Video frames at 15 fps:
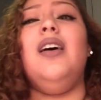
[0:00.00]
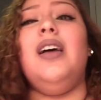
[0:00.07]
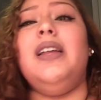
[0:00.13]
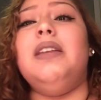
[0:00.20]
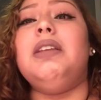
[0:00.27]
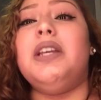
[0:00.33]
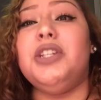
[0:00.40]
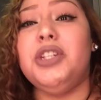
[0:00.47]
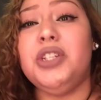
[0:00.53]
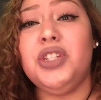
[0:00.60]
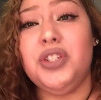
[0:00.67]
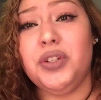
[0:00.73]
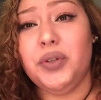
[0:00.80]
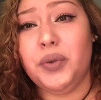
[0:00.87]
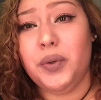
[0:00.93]
an
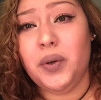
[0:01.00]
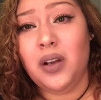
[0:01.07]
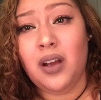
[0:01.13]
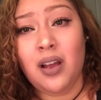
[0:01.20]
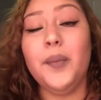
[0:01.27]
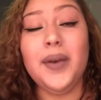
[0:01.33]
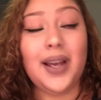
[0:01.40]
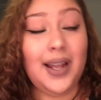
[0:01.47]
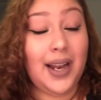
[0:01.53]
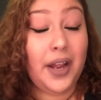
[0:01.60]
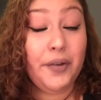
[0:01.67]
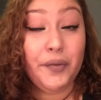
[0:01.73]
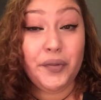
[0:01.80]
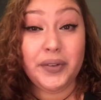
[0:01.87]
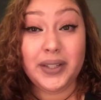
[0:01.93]
issue. Oh my God,
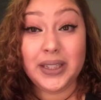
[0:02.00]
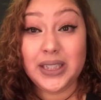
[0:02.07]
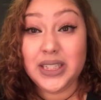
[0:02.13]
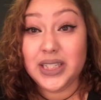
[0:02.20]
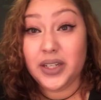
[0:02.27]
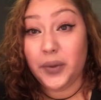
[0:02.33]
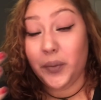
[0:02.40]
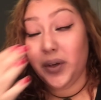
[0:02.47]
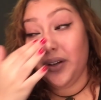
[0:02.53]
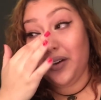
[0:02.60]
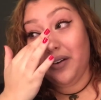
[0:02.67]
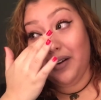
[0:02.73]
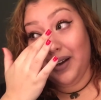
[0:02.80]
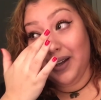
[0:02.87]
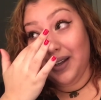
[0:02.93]
I really didn't want to
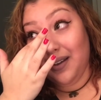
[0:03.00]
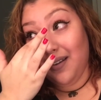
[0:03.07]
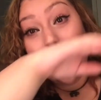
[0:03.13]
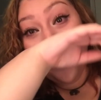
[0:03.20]
cry.